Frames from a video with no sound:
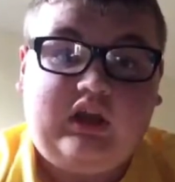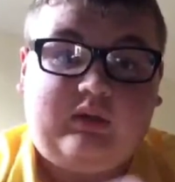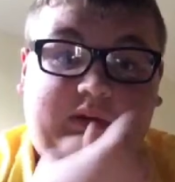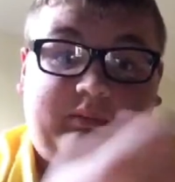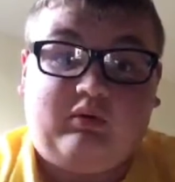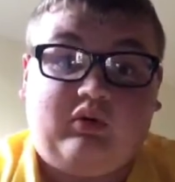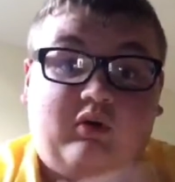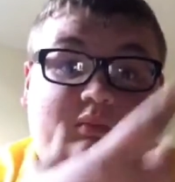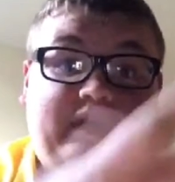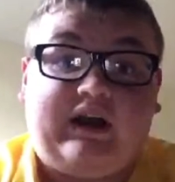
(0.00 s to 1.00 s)
People will
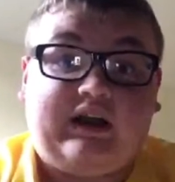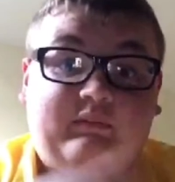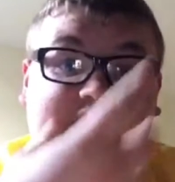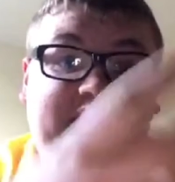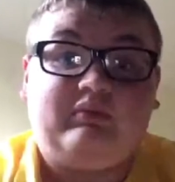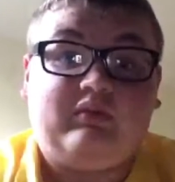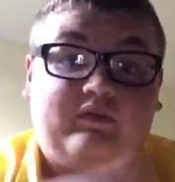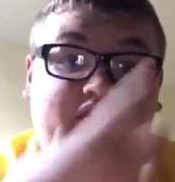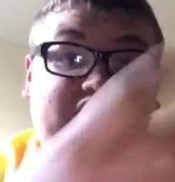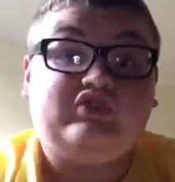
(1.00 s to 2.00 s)
come back and people will
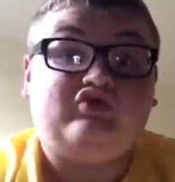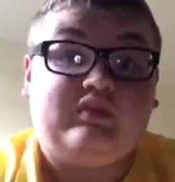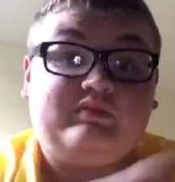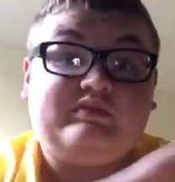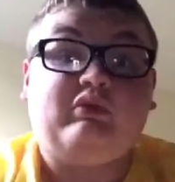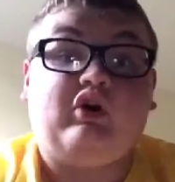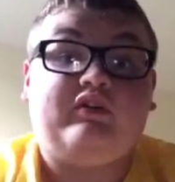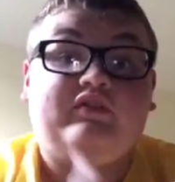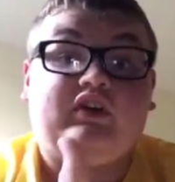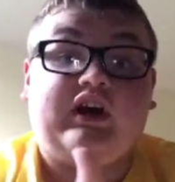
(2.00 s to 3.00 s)
view your streams more
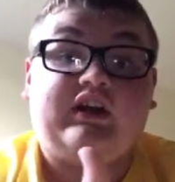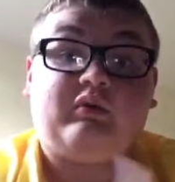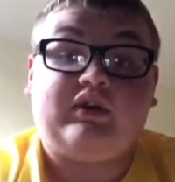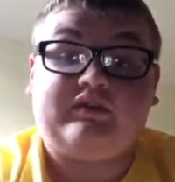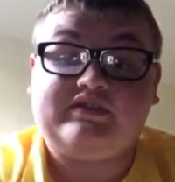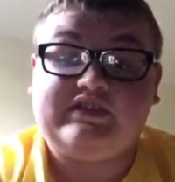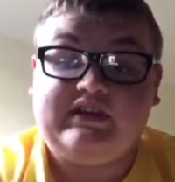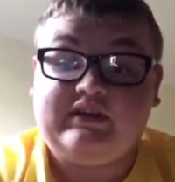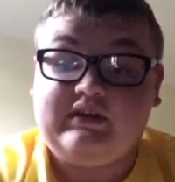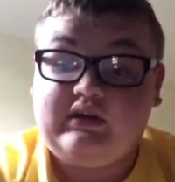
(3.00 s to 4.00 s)
if they like what they've seen.